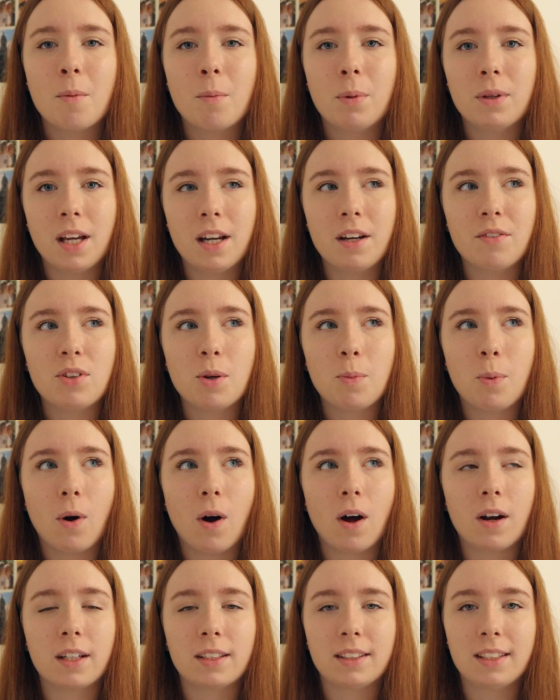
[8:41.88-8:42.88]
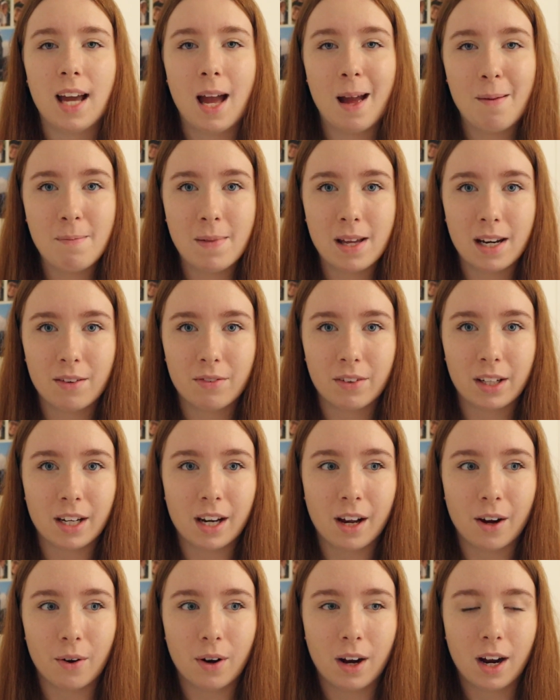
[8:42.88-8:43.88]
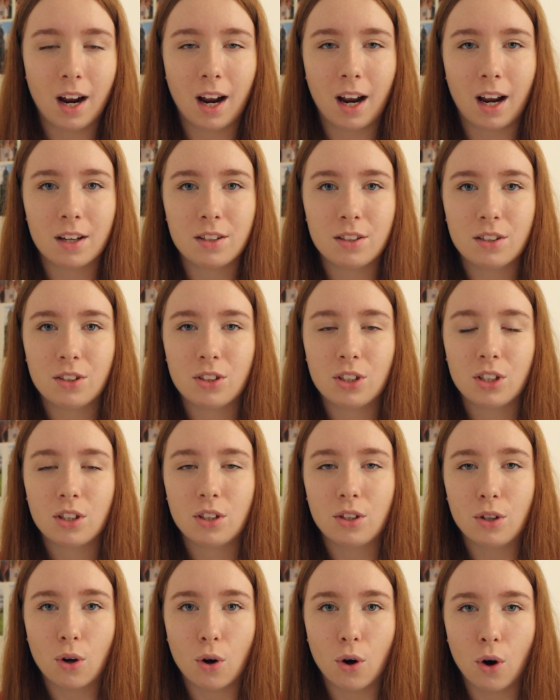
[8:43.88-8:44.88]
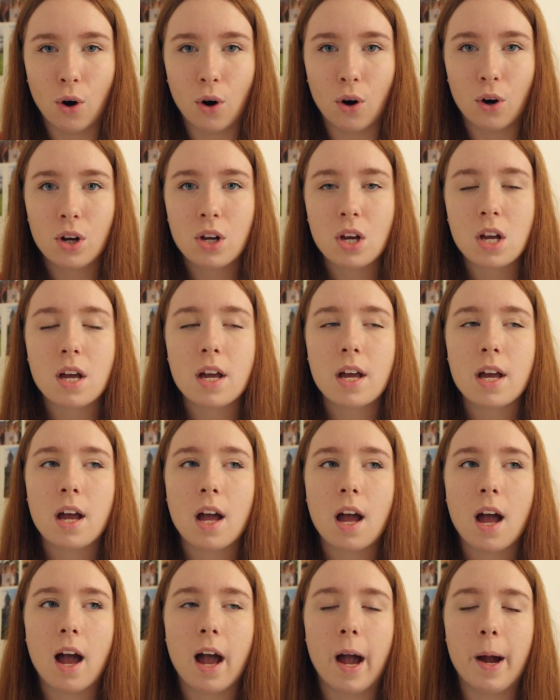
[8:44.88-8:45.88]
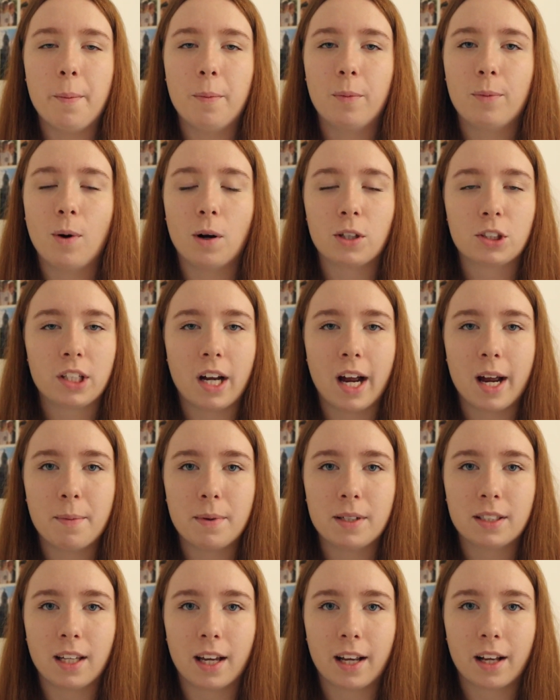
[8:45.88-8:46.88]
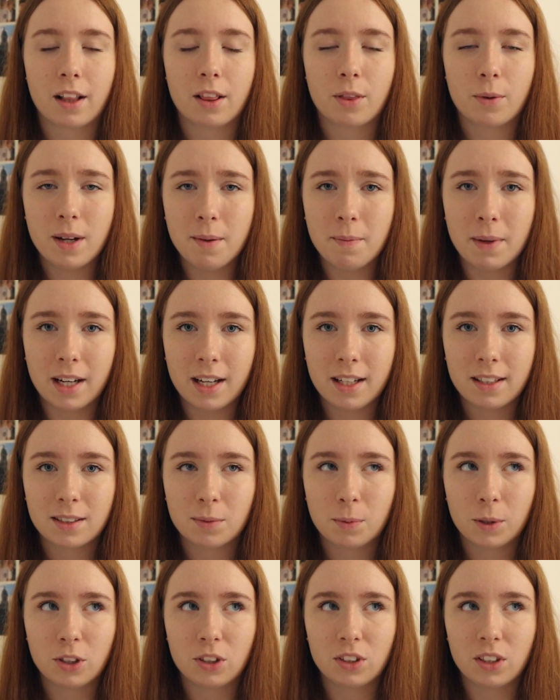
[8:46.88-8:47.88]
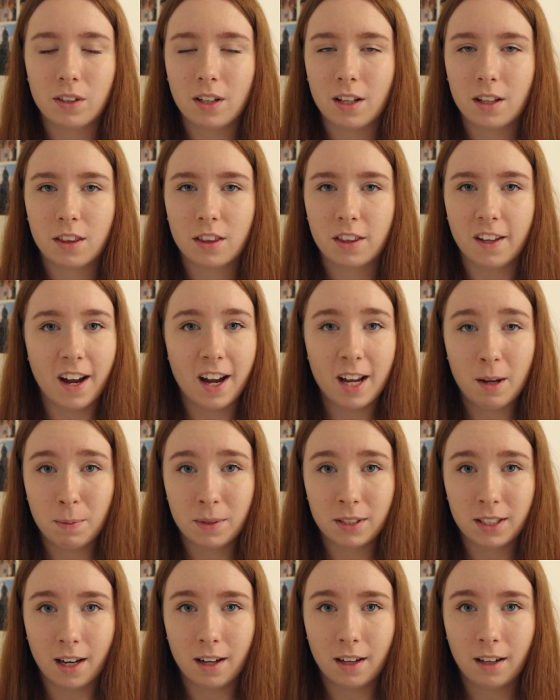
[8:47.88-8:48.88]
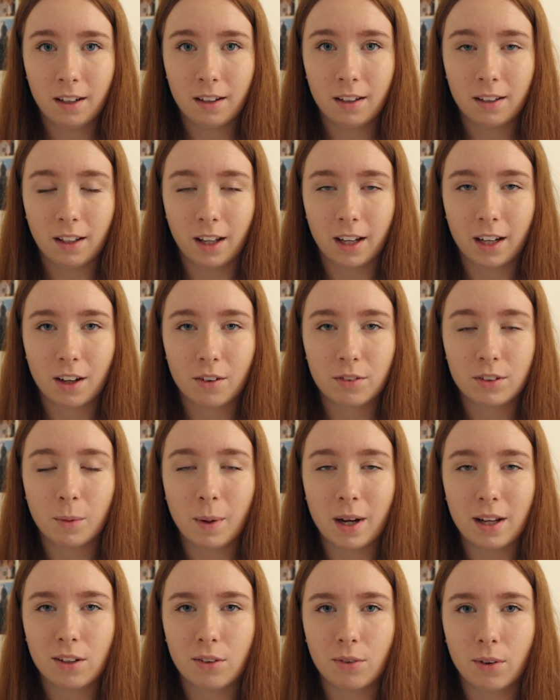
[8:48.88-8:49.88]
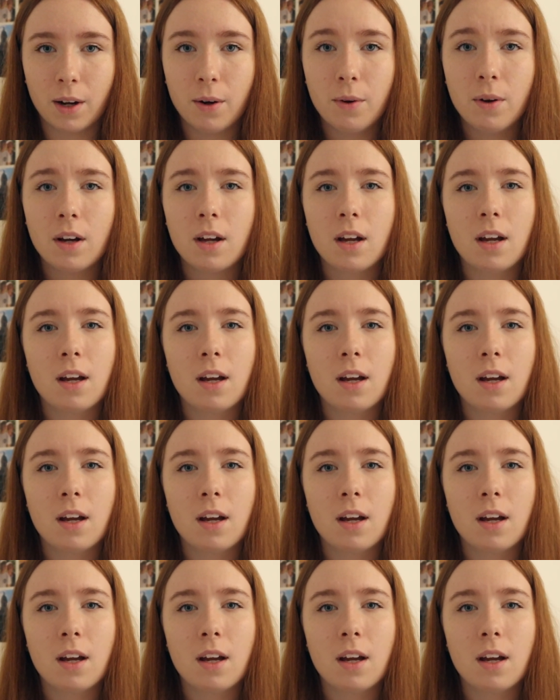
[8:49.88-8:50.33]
But then if you put on a 10-minute video and your watch time is like 3 minutes, which is only 30% like of the way through,